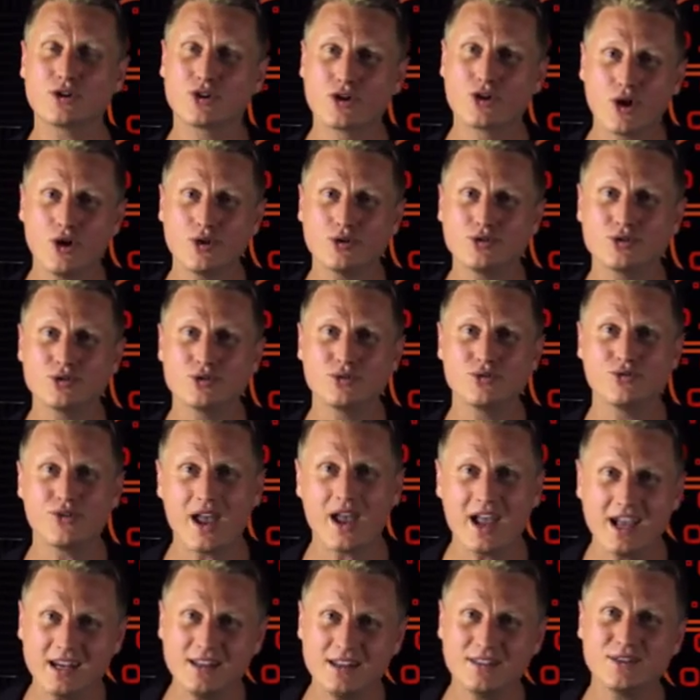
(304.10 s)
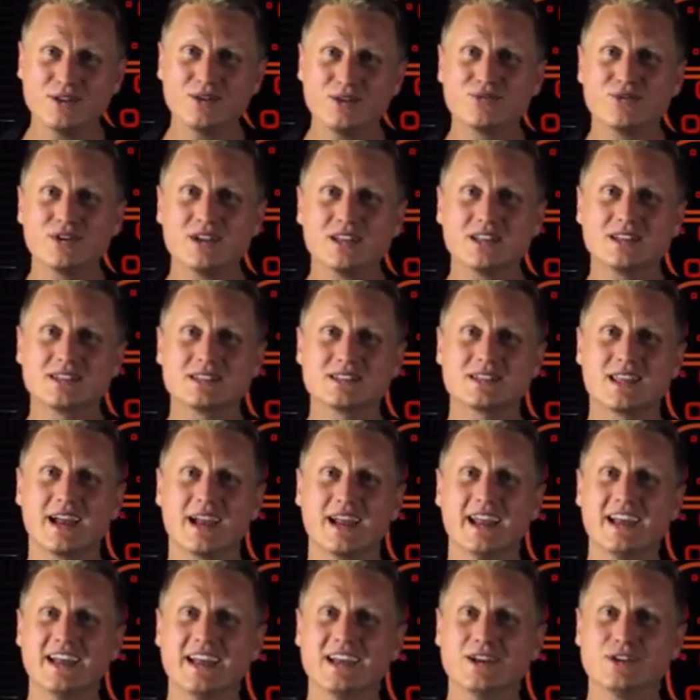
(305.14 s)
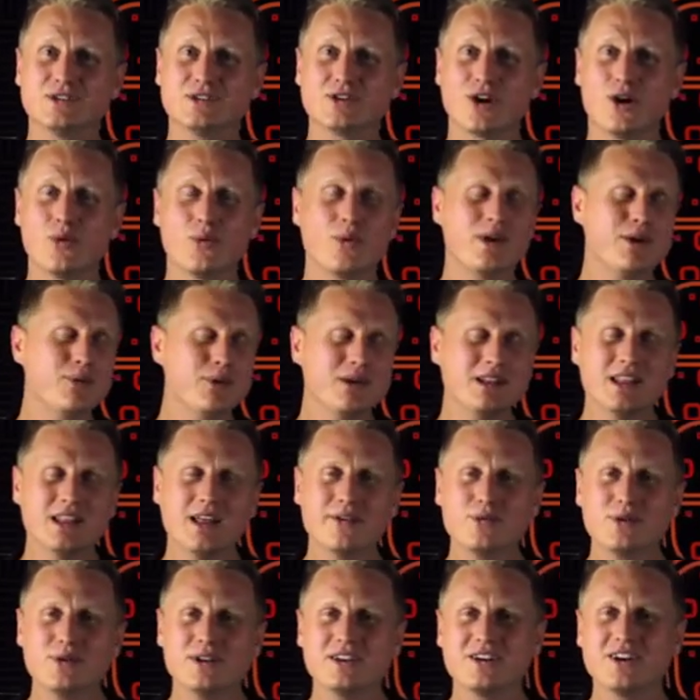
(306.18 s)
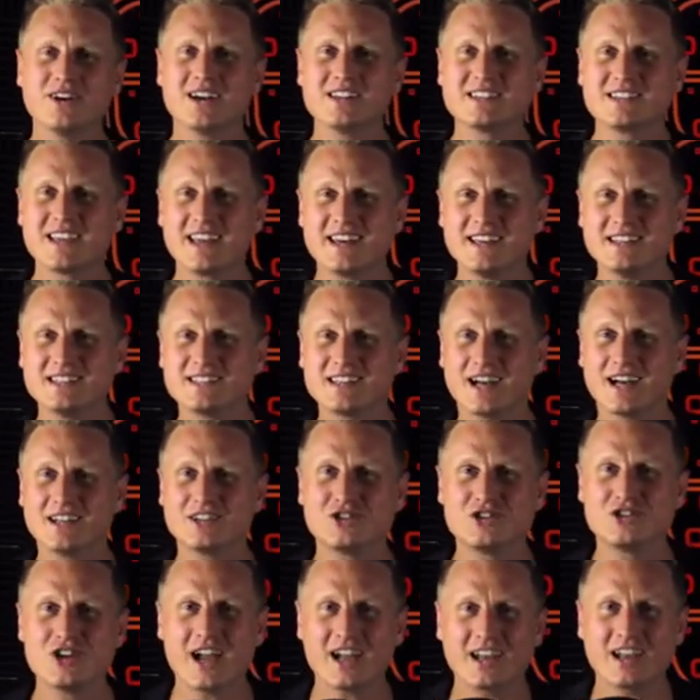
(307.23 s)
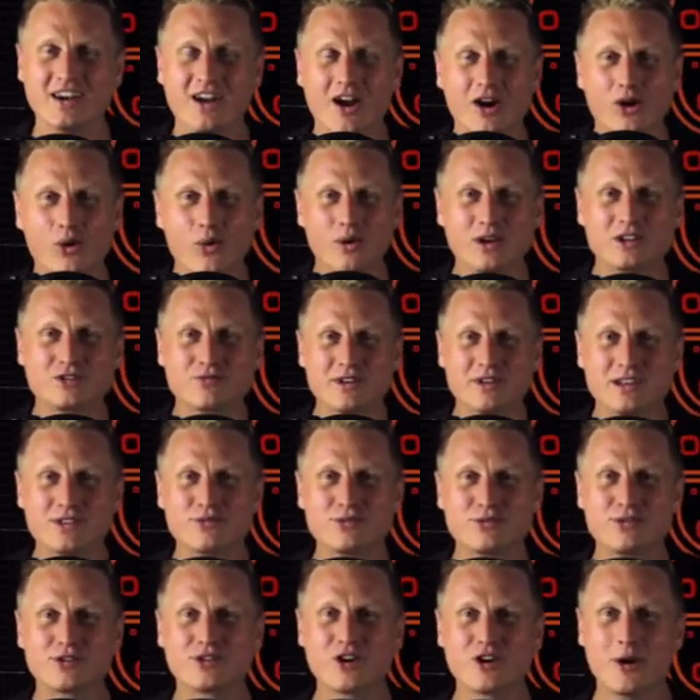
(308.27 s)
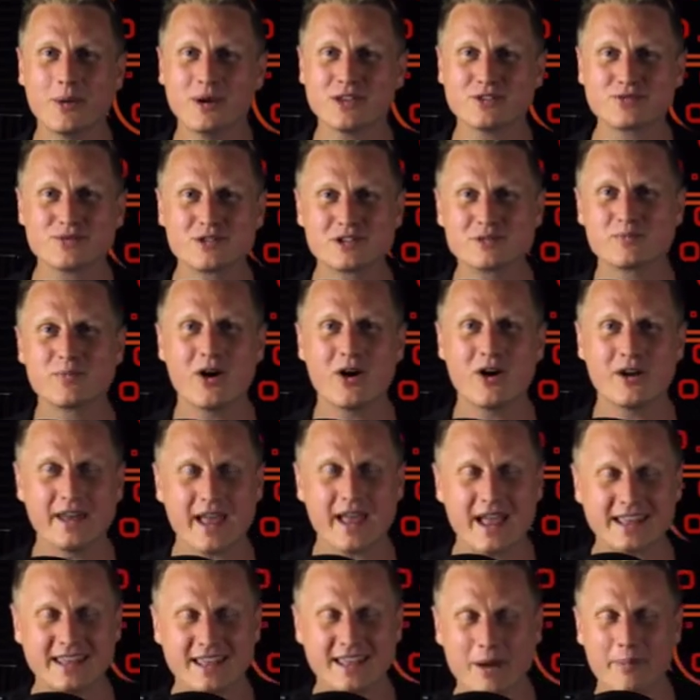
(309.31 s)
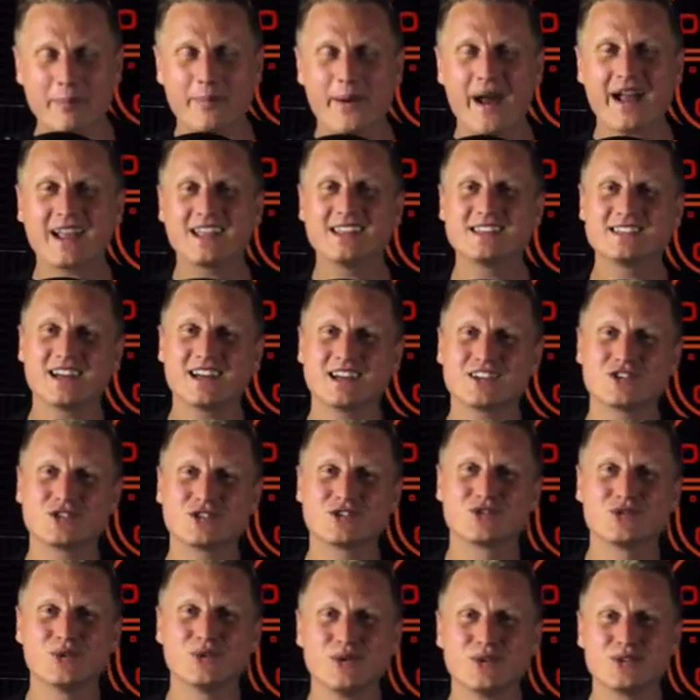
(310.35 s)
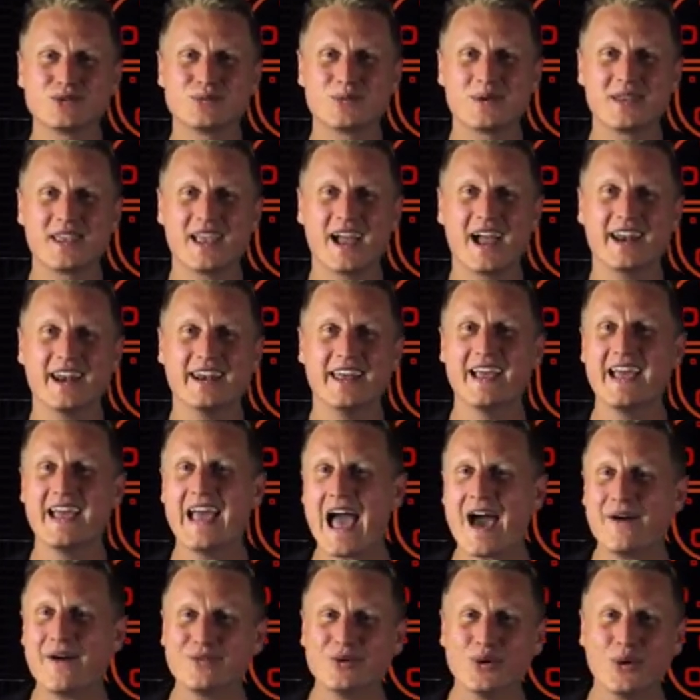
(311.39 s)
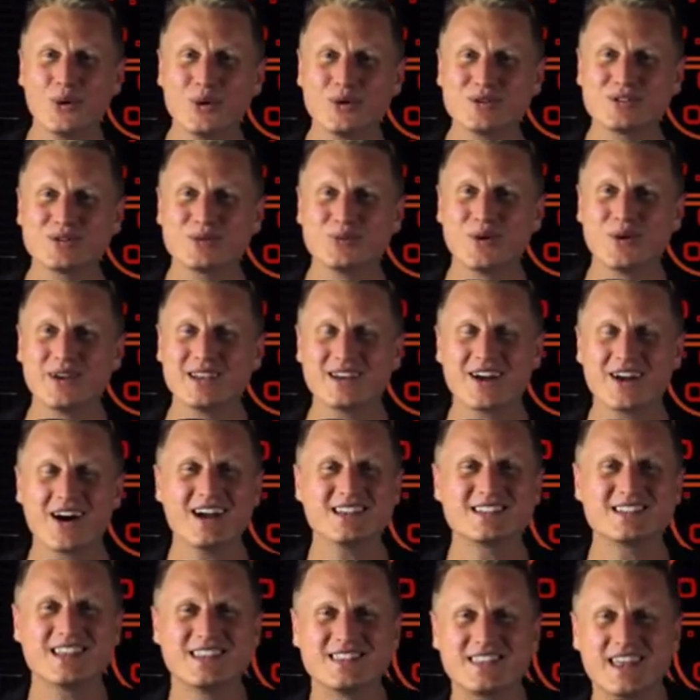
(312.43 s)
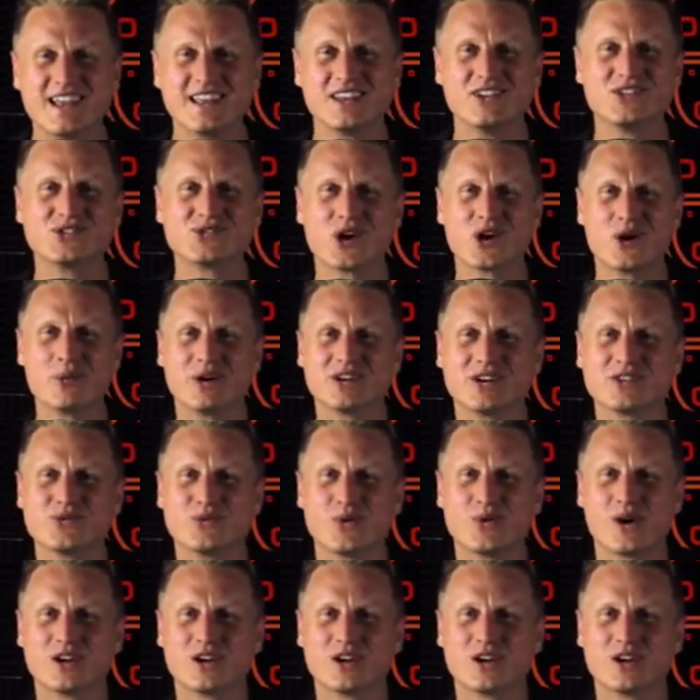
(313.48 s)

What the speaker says: go-to for anything real estate. So we love it when you guys get in touch. Jack and I always read through the comments, respond, and get back in touch as soon as we can. Have an awesome week, guys, and thank you so much for